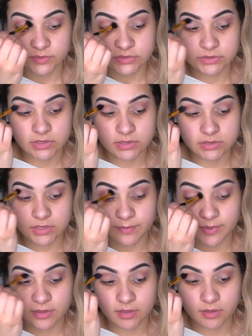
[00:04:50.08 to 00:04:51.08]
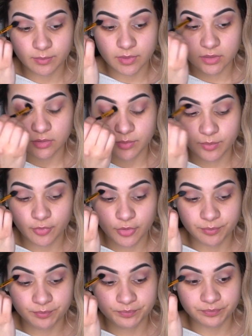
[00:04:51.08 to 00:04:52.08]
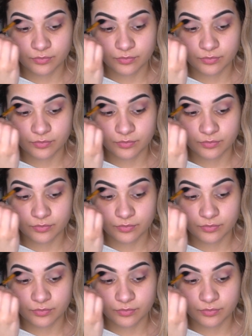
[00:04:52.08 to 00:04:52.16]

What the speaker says: Just gonna deepen that up a little bit more.